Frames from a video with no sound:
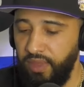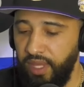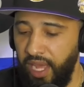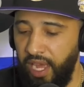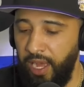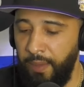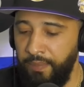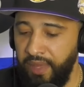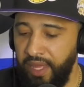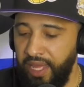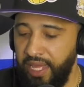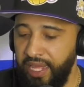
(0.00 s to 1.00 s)
Um,
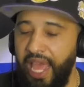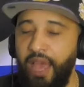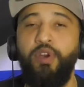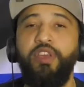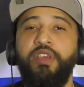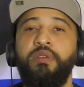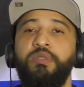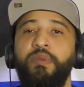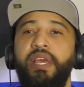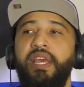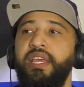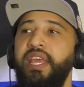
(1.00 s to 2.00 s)
Katt Williams,
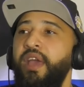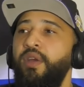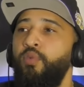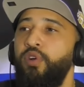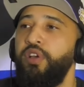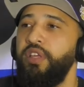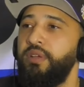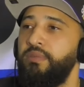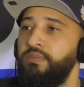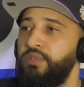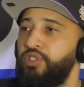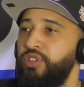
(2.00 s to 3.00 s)
man, Katt
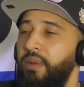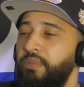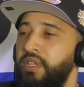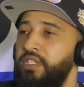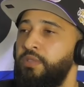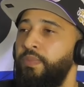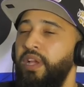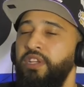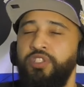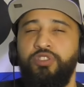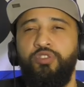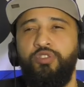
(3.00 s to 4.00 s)
Williams dropped a
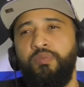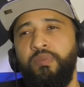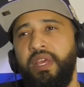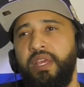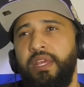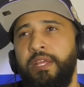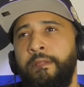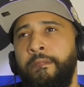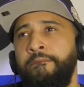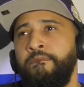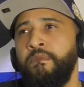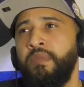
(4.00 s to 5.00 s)
special, man.
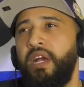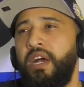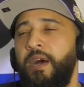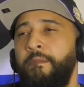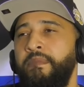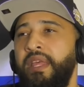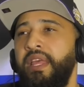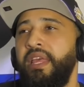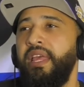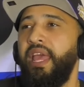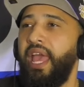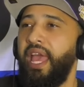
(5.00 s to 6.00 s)
Um,
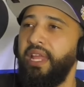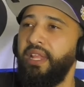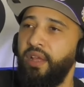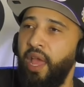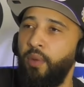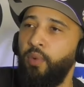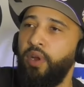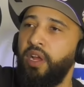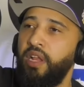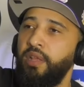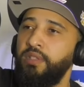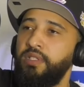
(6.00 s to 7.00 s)
and and we're
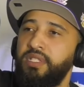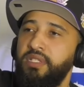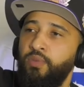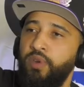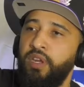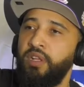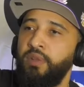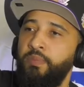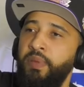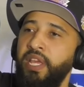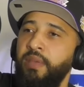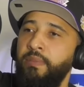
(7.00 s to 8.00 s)
gonna we're gonna
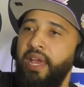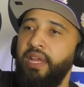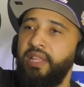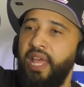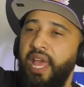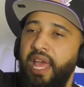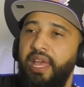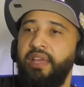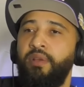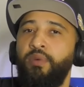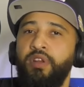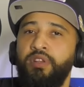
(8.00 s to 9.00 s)
piggyback that,
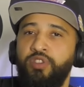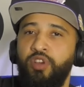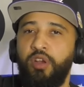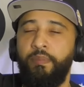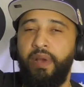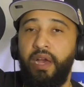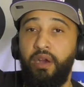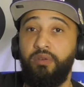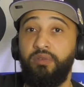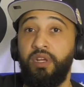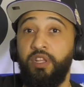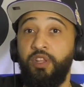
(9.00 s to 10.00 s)
and we're gonna talk
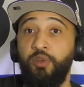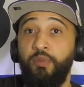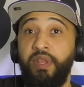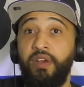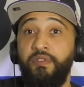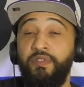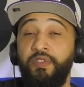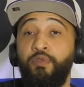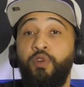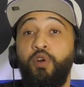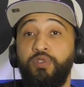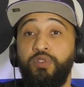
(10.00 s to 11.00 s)
about a little bit of the
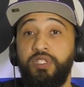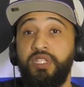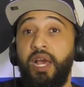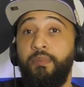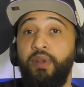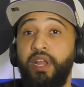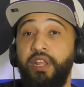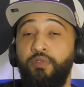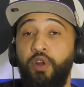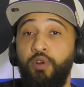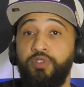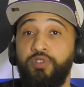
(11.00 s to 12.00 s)
roast, Tom Brady
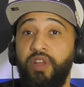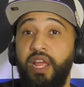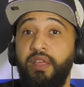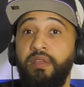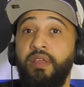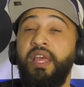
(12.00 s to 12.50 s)
roast, right?